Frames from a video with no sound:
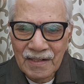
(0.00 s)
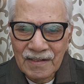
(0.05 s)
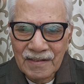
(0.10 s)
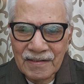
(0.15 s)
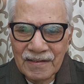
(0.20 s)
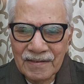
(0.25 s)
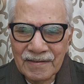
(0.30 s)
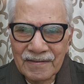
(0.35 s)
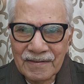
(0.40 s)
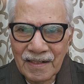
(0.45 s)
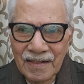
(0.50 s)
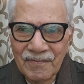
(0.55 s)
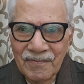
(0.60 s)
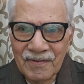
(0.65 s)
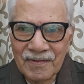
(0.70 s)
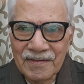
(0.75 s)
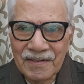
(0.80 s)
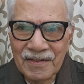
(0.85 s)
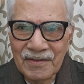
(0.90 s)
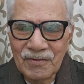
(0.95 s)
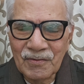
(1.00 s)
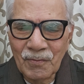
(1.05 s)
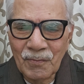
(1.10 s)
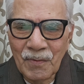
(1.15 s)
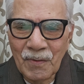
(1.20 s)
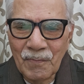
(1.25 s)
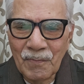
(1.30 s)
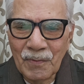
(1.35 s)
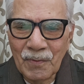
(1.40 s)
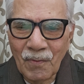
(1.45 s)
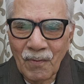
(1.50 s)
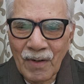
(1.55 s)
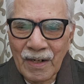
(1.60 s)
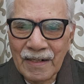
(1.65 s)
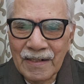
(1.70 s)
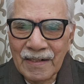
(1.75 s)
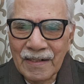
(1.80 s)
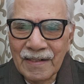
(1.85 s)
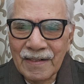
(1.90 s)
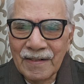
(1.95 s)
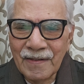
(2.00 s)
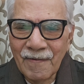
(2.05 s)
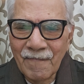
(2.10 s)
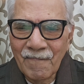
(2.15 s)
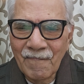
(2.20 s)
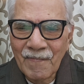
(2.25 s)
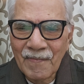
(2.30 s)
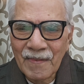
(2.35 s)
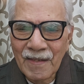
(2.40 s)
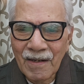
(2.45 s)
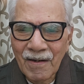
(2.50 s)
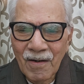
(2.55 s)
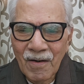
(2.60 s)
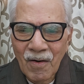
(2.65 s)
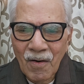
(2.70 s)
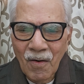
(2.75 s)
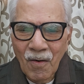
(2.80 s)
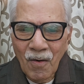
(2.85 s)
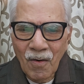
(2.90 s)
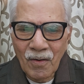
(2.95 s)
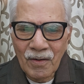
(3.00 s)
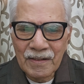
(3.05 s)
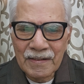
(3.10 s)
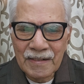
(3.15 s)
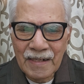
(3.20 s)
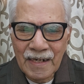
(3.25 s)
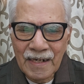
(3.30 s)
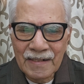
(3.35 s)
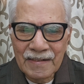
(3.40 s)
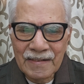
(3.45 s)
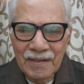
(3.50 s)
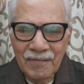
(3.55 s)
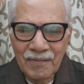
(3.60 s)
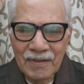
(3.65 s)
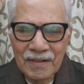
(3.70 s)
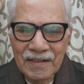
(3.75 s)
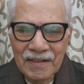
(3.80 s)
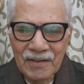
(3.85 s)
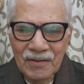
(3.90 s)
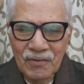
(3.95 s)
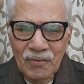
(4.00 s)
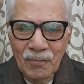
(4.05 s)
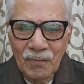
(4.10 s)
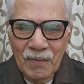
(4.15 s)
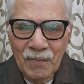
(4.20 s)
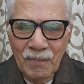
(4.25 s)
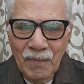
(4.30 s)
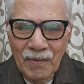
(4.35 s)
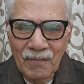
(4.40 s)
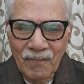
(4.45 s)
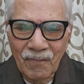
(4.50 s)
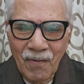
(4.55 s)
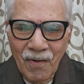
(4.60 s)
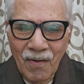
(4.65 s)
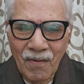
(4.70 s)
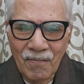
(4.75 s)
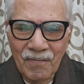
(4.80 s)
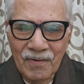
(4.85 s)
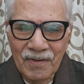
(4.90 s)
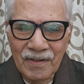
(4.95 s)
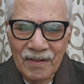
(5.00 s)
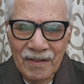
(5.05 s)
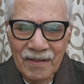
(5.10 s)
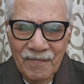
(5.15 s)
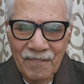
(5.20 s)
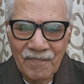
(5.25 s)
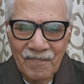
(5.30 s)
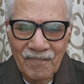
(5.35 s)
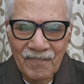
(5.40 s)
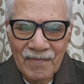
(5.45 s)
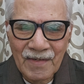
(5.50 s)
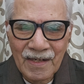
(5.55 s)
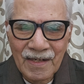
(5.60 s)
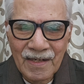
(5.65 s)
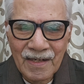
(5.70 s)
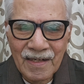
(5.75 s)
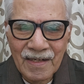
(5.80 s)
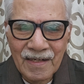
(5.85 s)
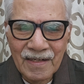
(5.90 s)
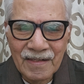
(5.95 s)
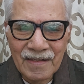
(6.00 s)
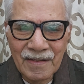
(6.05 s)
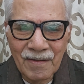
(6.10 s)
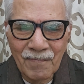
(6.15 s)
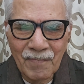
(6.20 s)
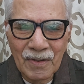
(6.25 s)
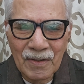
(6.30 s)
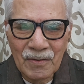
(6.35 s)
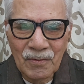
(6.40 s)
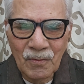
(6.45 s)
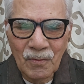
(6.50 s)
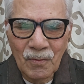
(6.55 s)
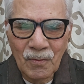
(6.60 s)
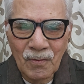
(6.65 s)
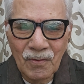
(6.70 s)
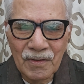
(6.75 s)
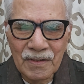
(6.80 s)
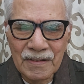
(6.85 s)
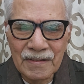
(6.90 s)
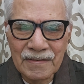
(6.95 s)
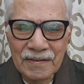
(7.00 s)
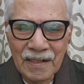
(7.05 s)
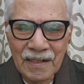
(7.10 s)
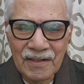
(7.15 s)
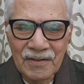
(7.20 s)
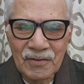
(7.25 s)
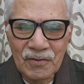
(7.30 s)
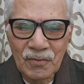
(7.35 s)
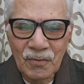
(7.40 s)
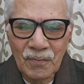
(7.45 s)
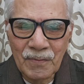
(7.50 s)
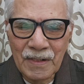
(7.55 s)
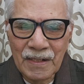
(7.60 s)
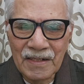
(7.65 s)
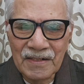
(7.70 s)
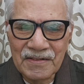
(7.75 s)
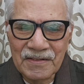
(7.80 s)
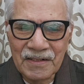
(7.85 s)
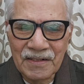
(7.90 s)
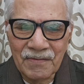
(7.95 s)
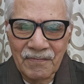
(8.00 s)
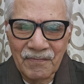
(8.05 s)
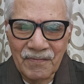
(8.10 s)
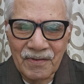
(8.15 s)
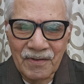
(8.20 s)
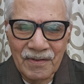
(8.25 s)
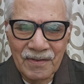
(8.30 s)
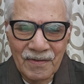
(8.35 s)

the services to be provided, or the activities to be performed. Number 2, results to be achieved.